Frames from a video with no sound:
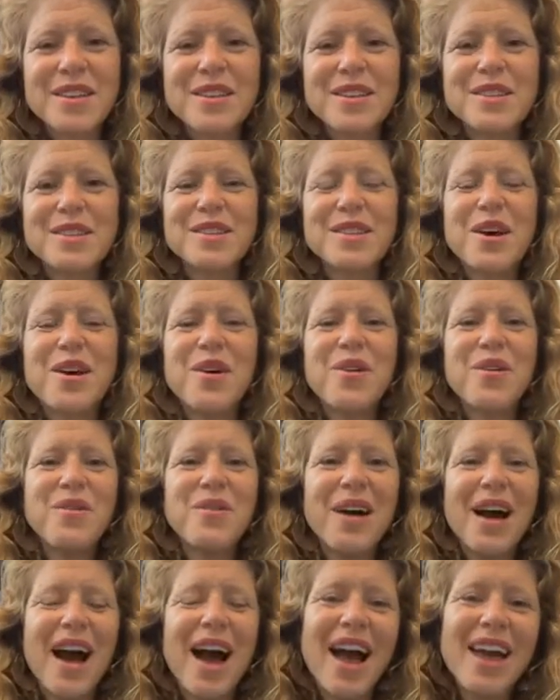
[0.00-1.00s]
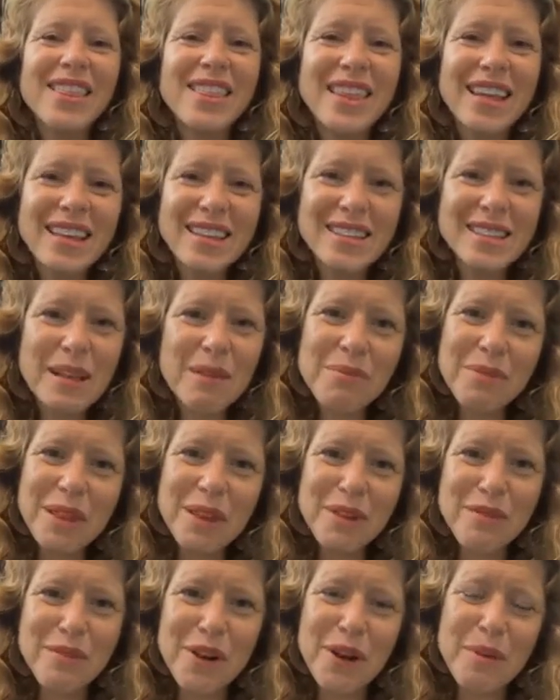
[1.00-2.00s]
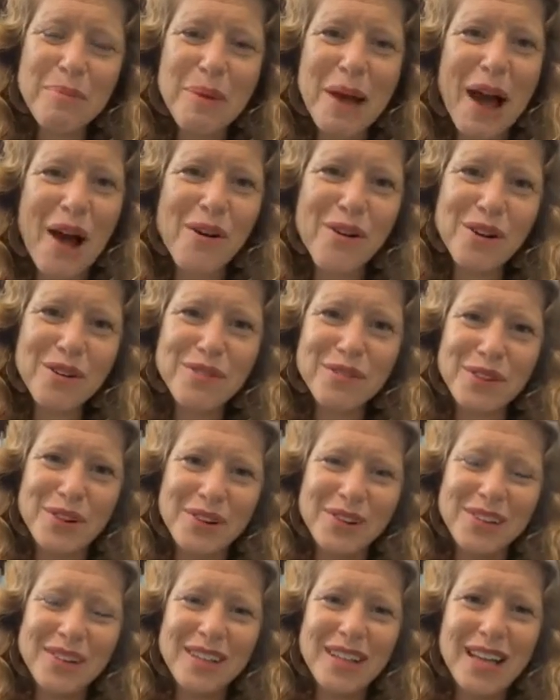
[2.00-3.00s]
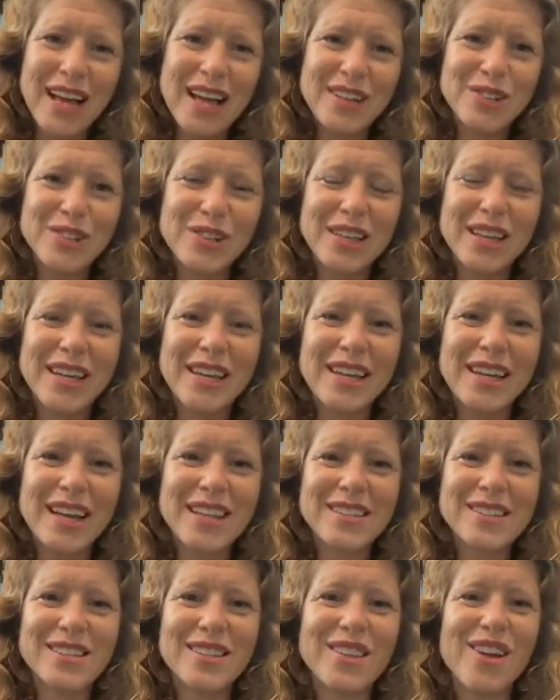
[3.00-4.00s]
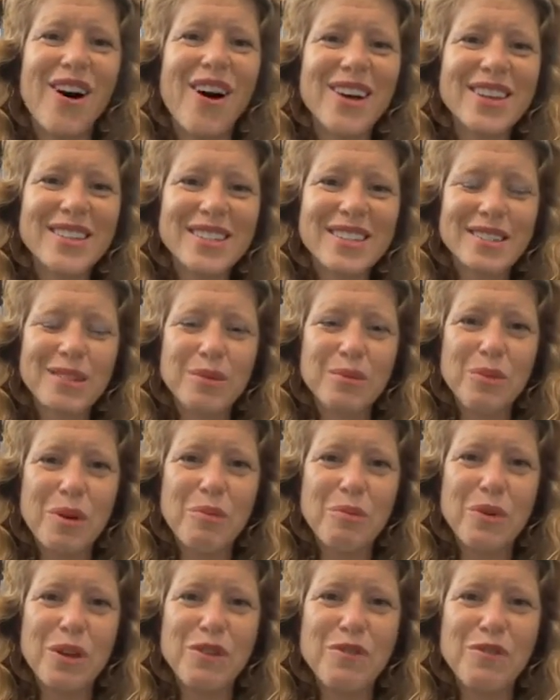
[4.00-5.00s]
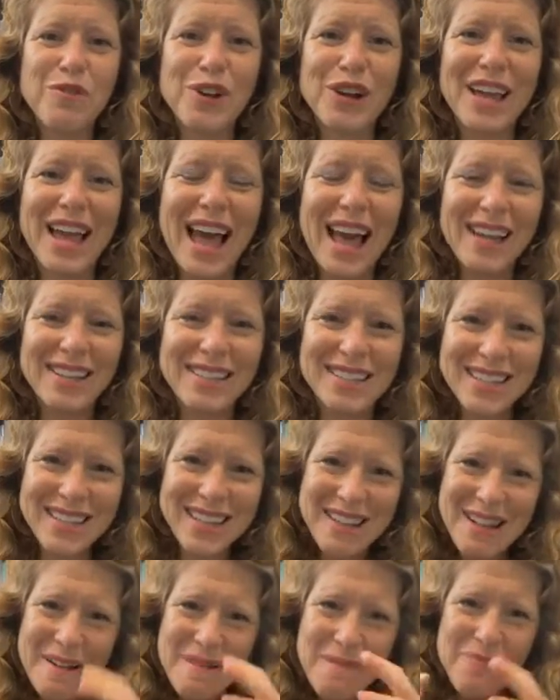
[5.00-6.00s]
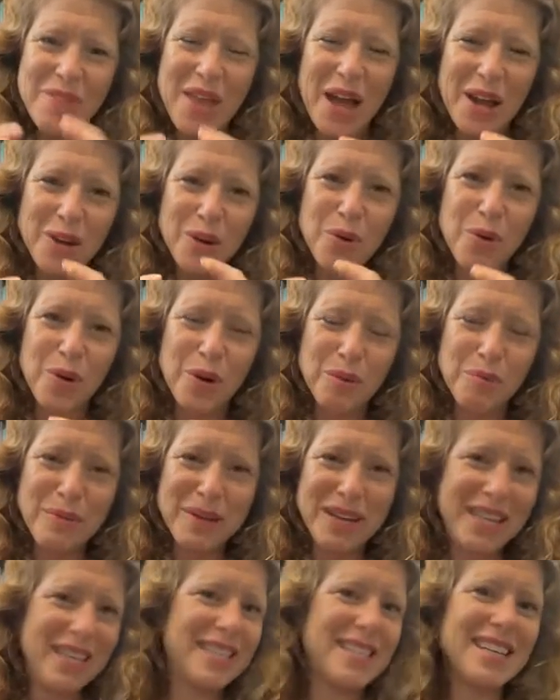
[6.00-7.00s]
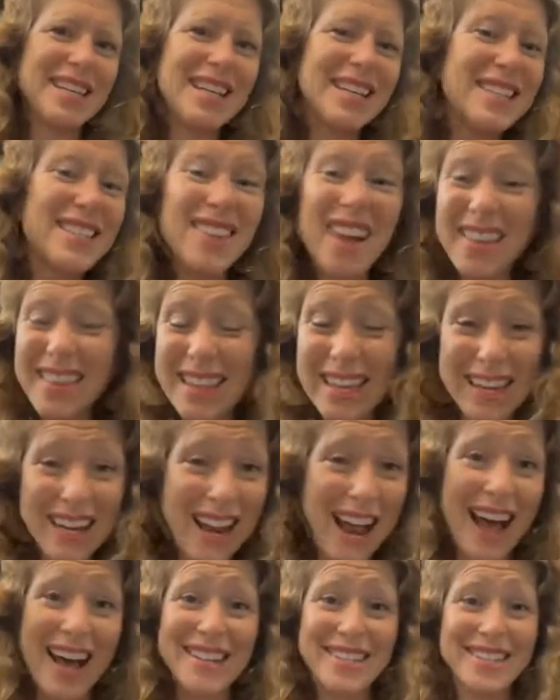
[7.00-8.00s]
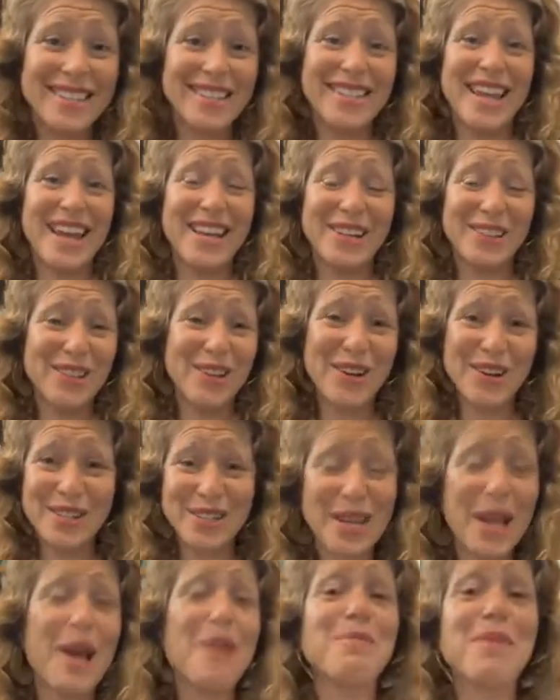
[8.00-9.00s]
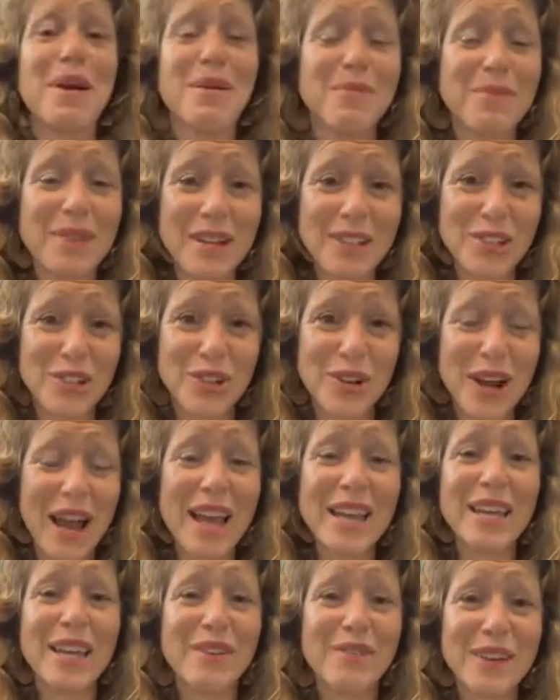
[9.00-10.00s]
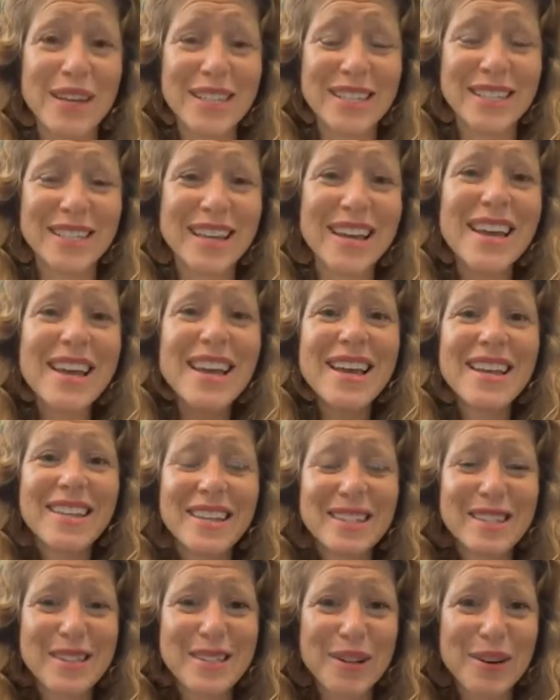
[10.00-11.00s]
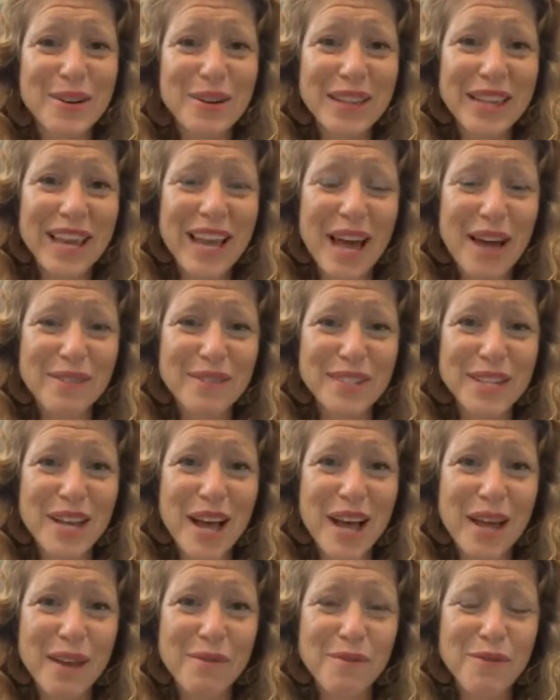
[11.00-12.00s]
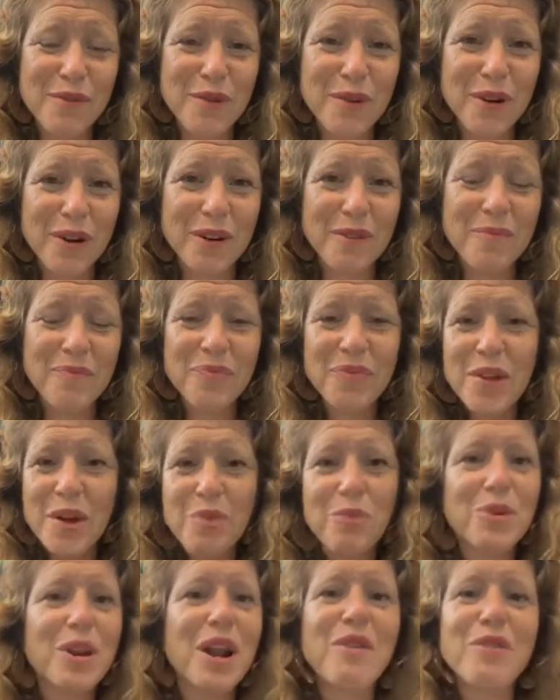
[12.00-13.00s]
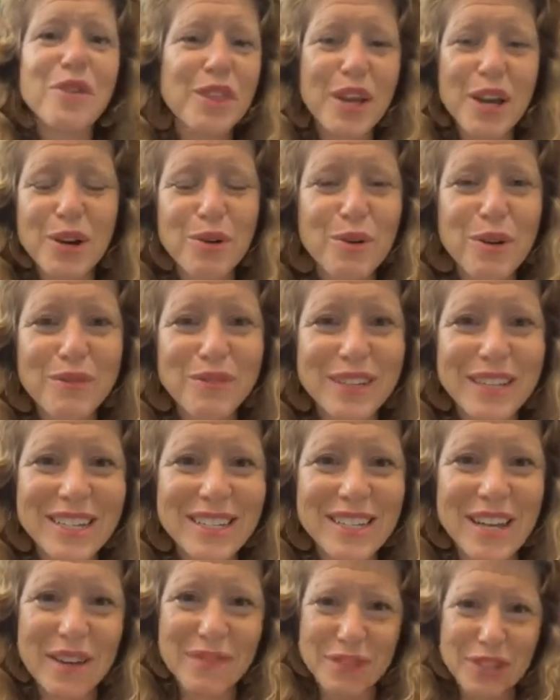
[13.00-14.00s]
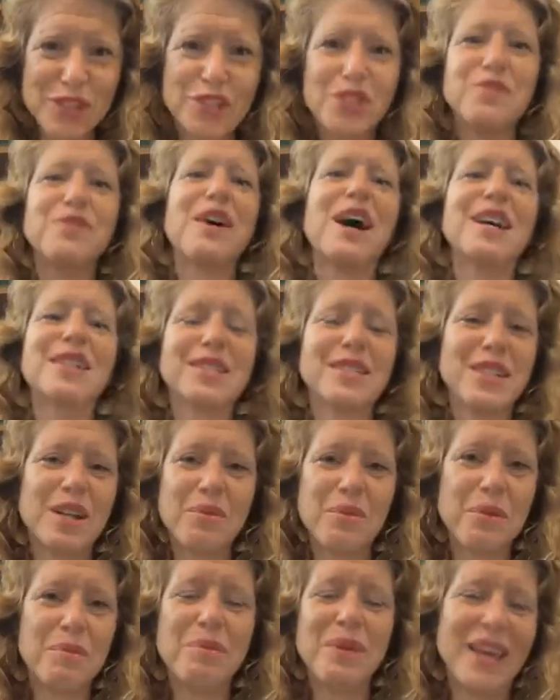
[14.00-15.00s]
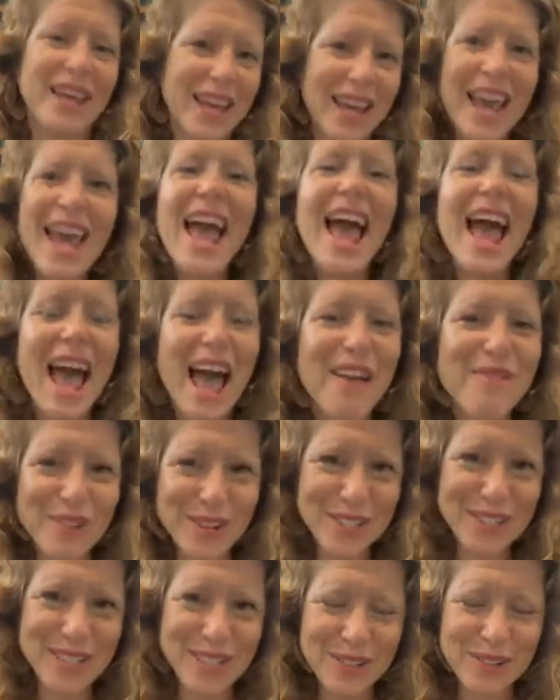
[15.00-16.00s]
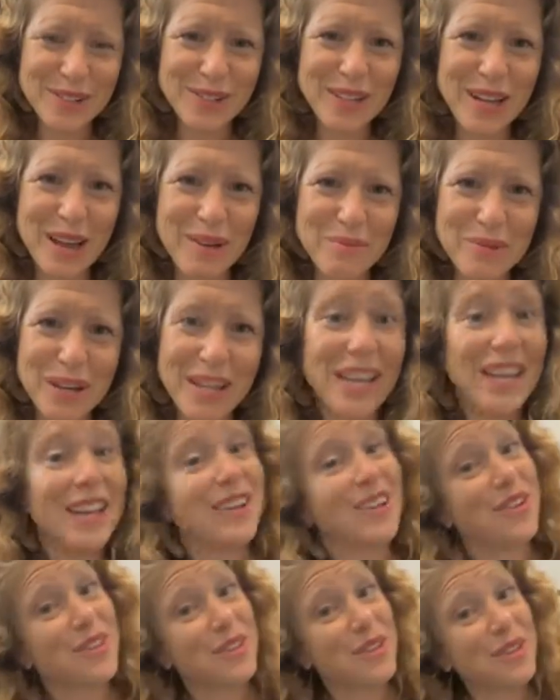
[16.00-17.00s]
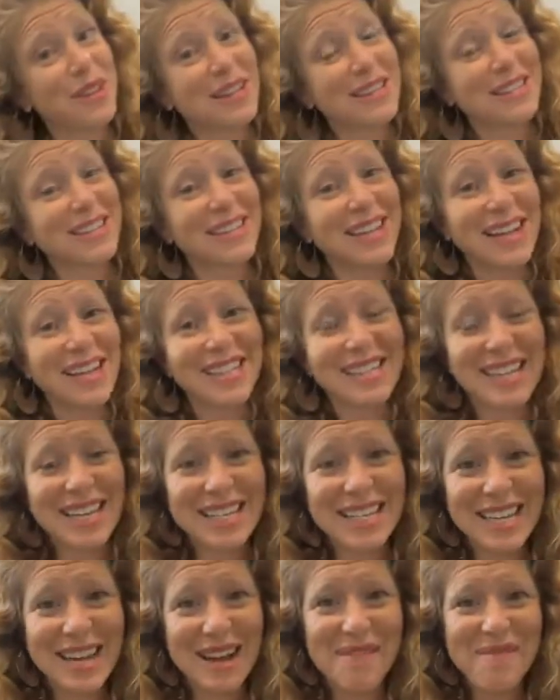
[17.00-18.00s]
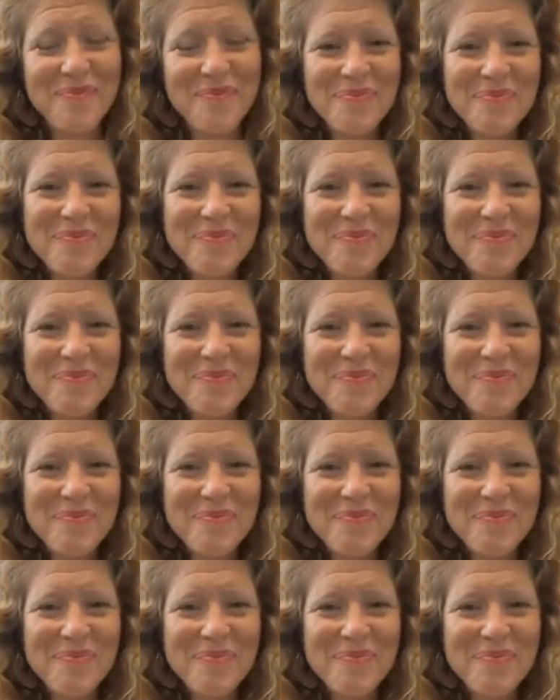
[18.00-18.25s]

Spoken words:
So I think something very powerful actually gets lost when we forget that core piece. And it's not that it has to take a long time. I'm not sure any of us necessarily have time for whatever the equivalent of a Shavasana would be every single time we eat, although that's a nice idea.